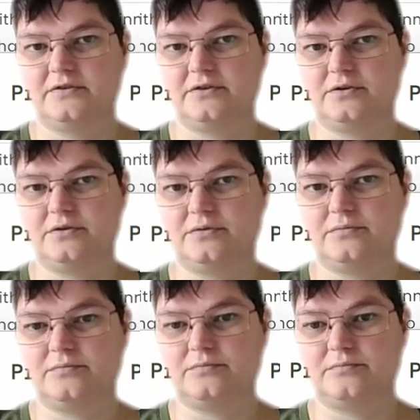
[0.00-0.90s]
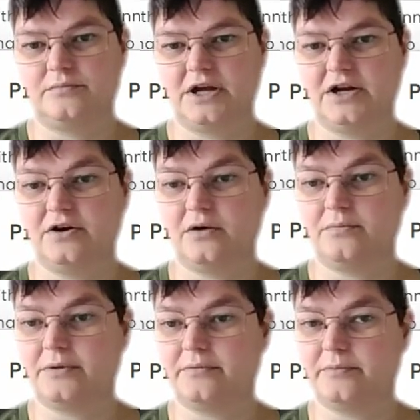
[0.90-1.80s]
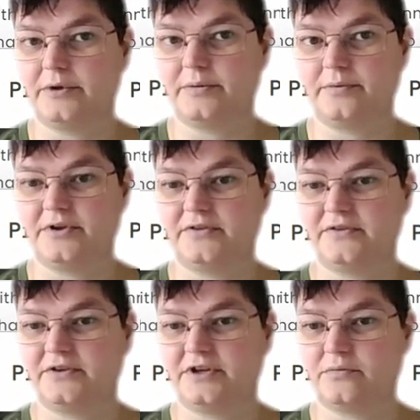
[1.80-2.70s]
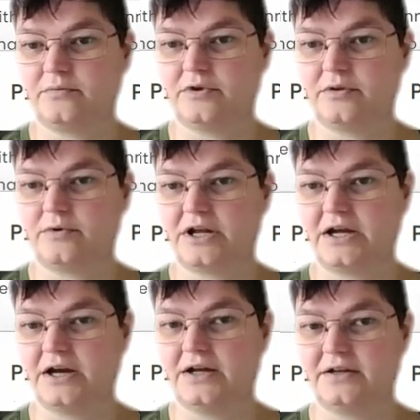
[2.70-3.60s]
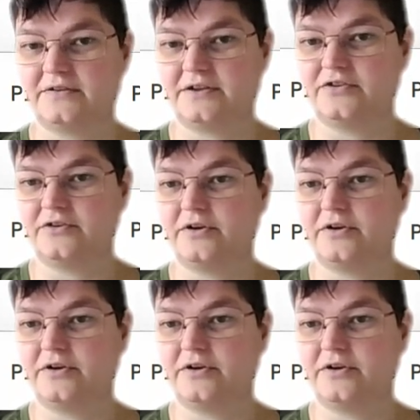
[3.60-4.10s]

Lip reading: So I don't know. I'll probably be sticking with what I got because I